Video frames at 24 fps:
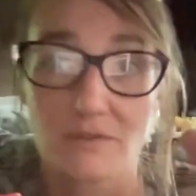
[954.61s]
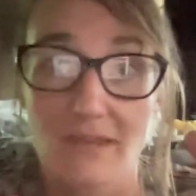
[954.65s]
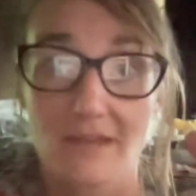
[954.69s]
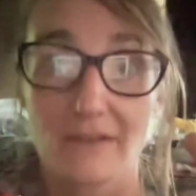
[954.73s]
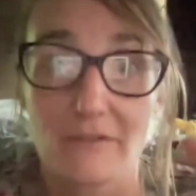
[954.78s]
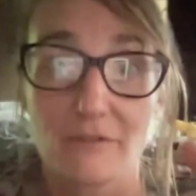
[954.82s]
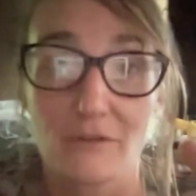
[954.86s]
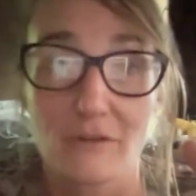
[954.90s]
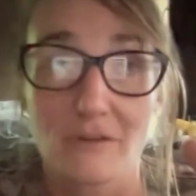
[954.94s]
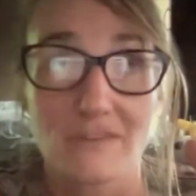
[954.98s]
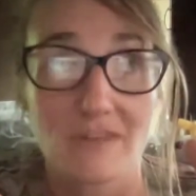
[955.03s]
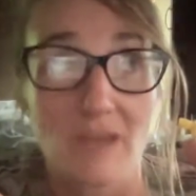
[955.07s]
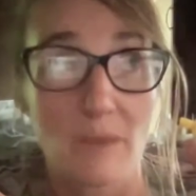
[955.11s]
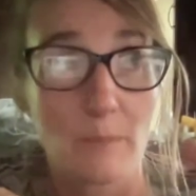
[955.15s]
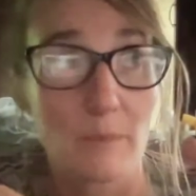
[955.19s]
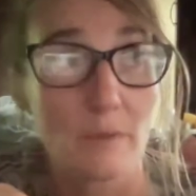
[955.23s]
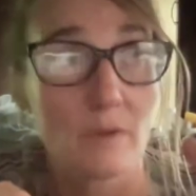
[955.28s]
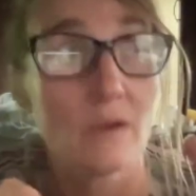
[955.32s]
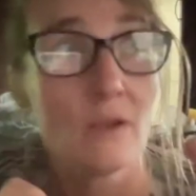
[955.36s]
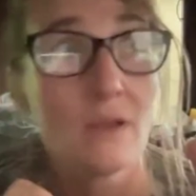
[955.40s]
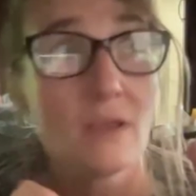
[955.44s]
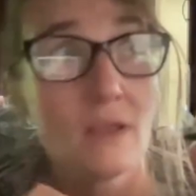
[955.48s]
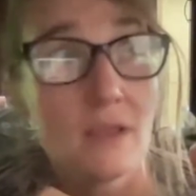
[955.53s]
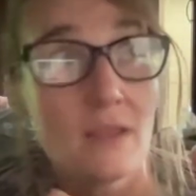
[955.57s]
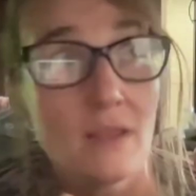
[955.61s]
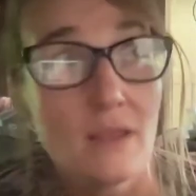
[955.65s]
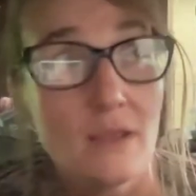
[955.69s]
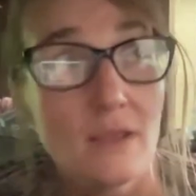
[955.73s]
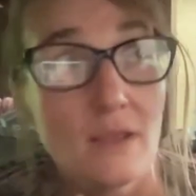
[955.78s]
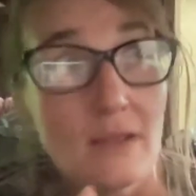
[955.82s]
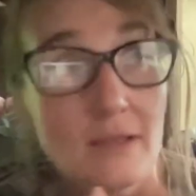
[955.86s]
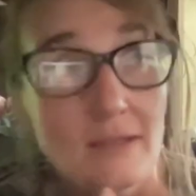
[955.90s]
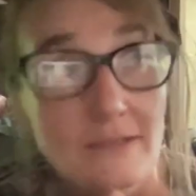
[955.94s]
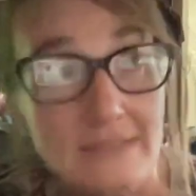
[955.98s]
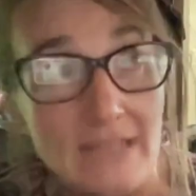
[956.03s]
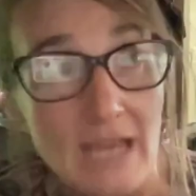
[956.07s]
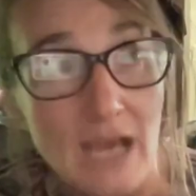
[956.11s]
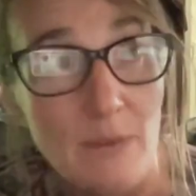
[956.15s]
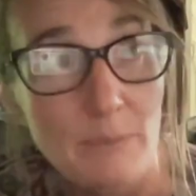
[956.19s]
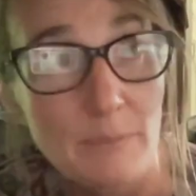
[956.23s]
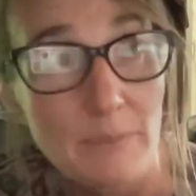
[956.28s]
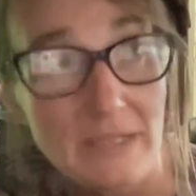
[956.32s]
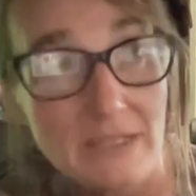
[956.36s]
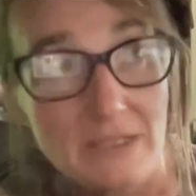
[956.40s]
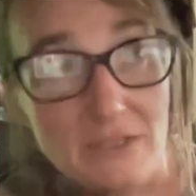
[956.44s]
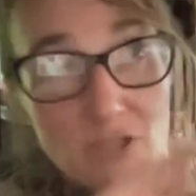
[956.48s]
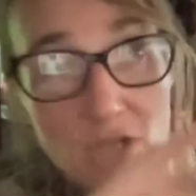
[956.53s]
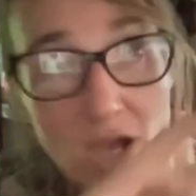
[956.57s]
Like, for example, that
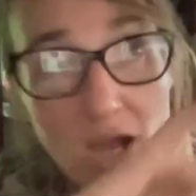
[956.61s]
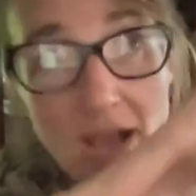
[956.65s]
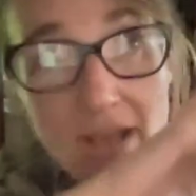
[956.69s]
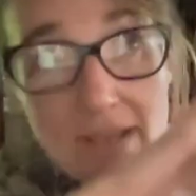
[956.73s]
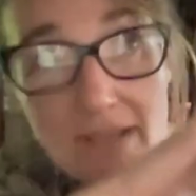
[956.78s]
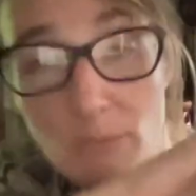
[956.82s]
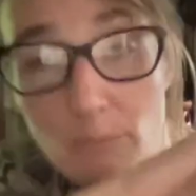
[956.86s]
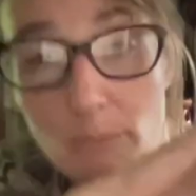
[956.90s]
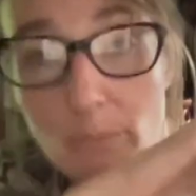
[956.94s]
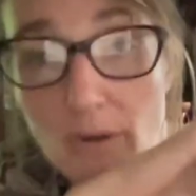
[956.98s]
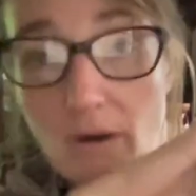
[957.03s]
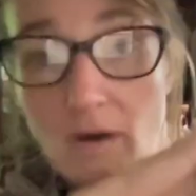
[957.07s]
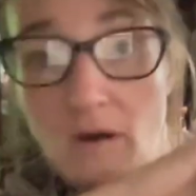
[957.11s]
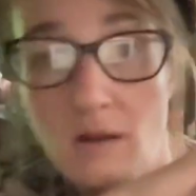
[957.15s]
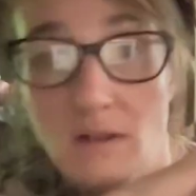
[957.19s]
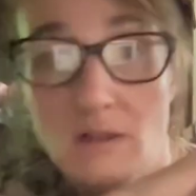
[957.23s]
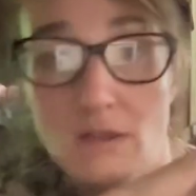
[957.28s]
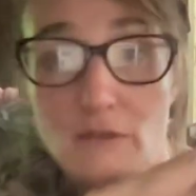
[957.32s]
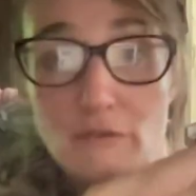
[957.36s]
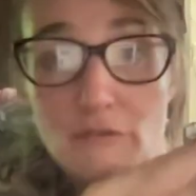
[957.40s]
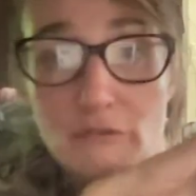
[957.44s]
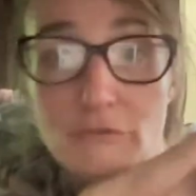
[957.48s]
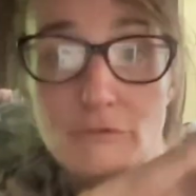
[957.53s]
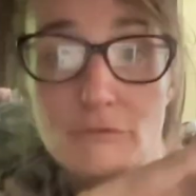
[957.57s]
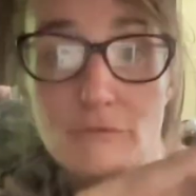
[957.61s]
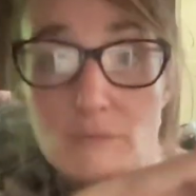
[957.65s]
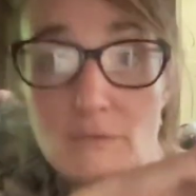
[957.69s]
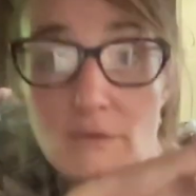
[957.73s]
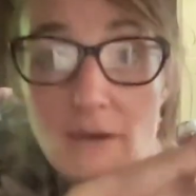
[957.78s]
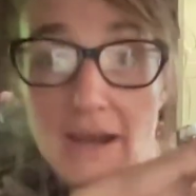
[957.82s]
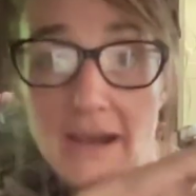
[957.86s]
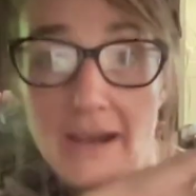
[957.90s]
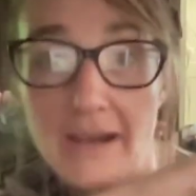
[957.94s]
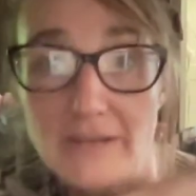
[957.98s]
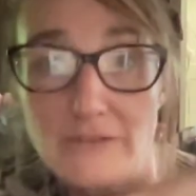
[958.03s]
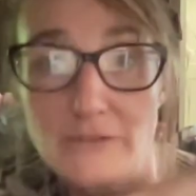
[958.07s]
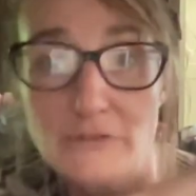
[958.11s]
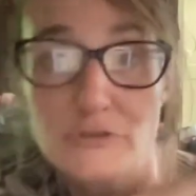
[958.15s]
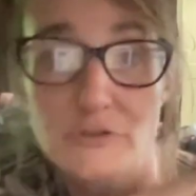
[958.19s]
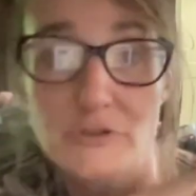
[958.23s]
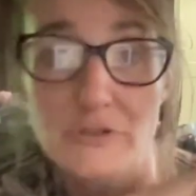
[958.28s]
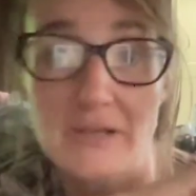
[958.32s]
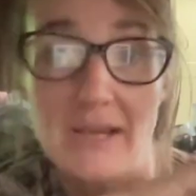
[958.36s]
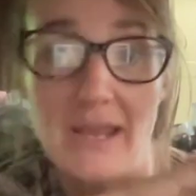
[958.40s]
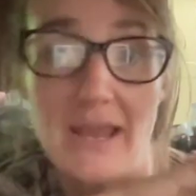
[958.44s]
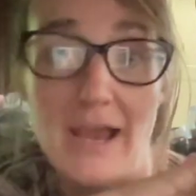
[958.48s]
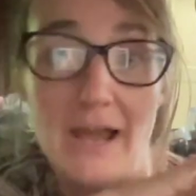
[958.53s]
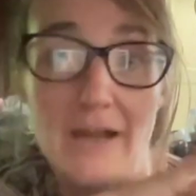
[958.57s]
big giant ball of
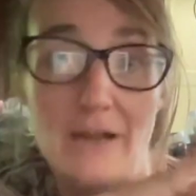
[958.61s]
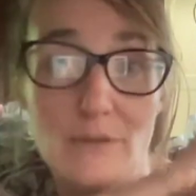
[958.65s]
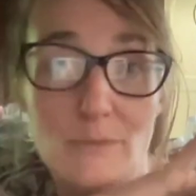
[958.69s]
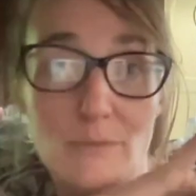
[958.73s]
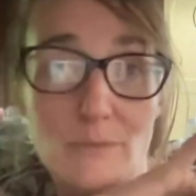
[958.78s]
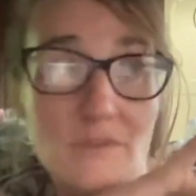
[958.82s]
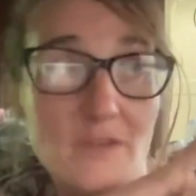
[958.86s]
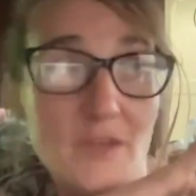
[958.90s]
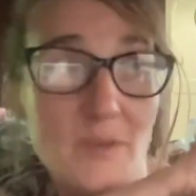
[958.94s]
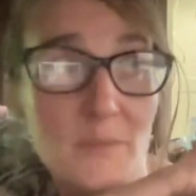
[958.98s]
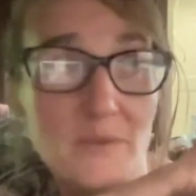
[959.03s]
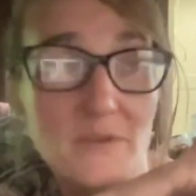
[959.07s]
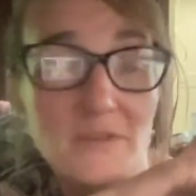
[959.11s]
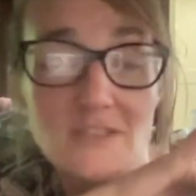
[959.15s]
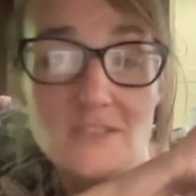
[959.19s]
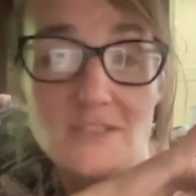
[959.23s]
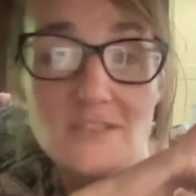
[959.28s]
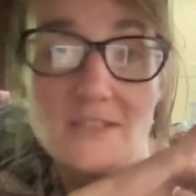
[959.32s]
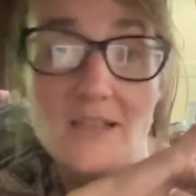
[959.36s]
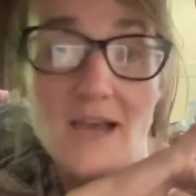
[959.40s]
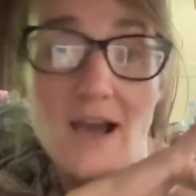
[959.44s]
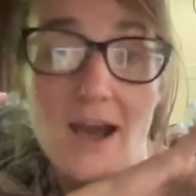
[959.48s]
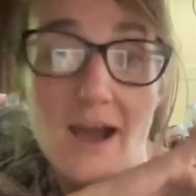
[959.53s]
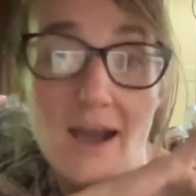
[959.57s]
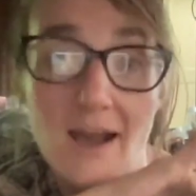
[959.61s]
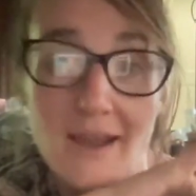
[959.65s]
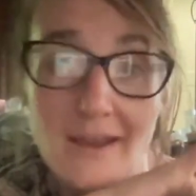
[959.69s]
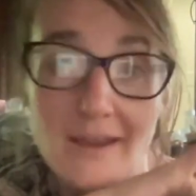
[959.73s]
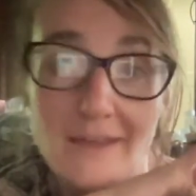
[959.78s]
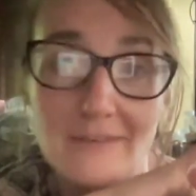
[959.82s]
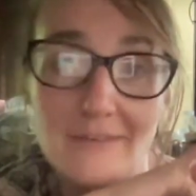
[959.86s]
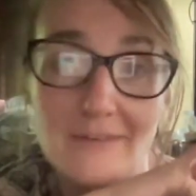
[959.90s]
hydrogen atoms up in the sky